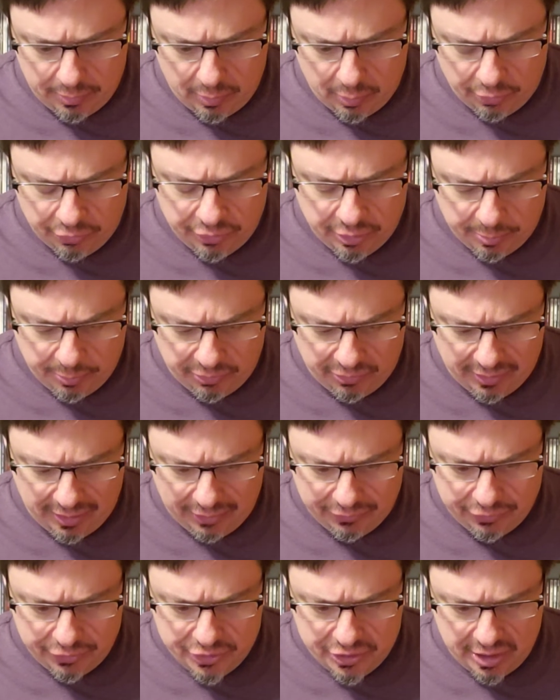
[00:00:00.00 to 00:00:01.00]
or Still Miss
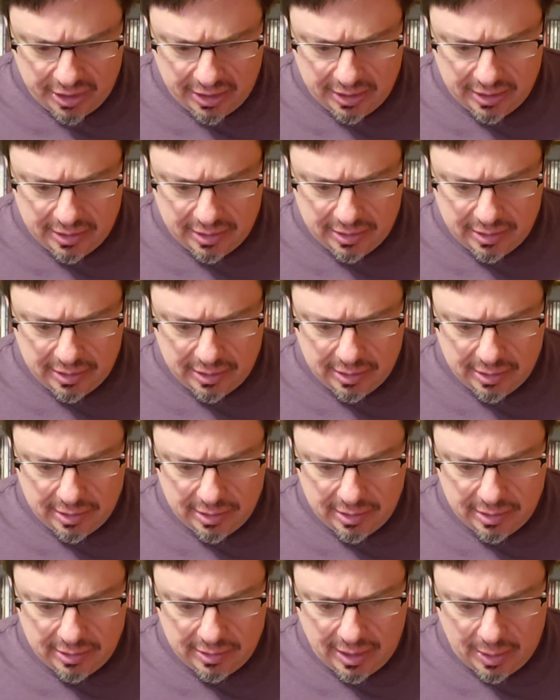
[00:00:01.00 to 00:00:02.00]
Liza Jane,
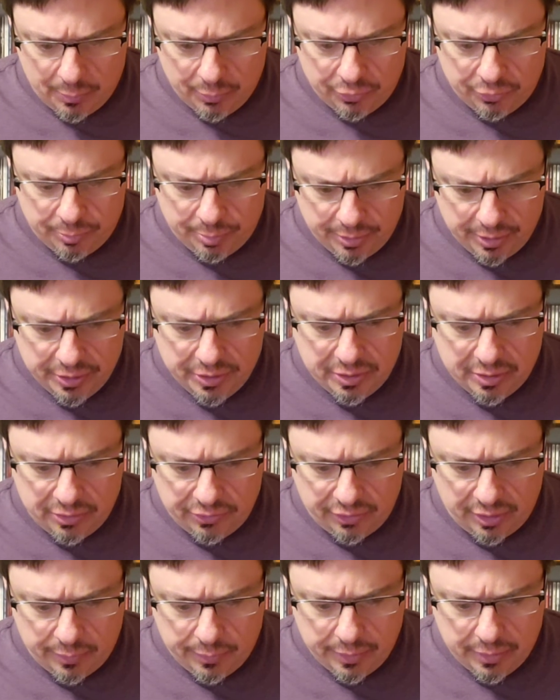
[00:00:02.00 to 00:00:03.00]
that one's pretty good
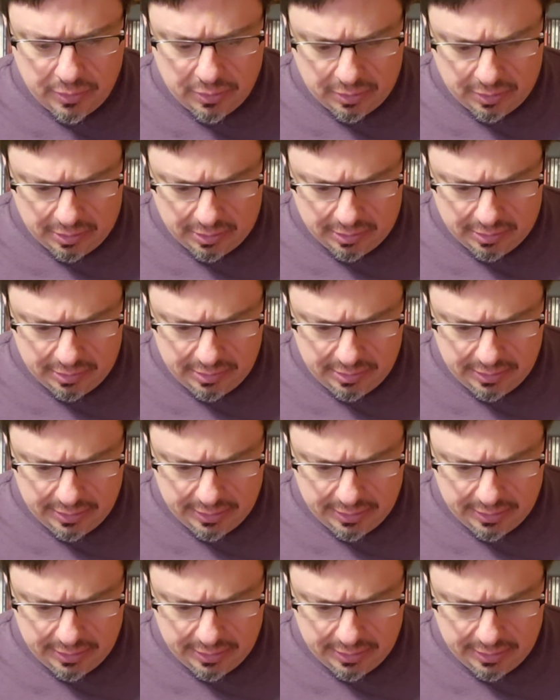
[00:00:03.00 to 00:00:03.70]
as I recall.